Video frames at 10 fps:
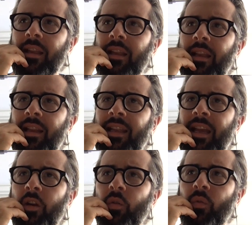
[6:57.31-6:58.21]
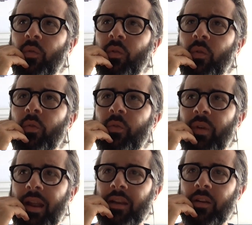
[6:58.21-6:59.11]
Eliyahu
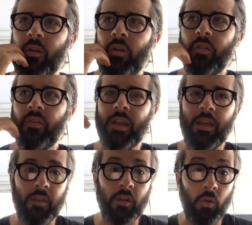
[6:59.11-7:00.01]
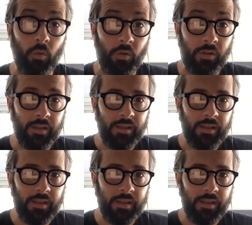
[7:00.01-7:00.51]
Goldratt called The Goal.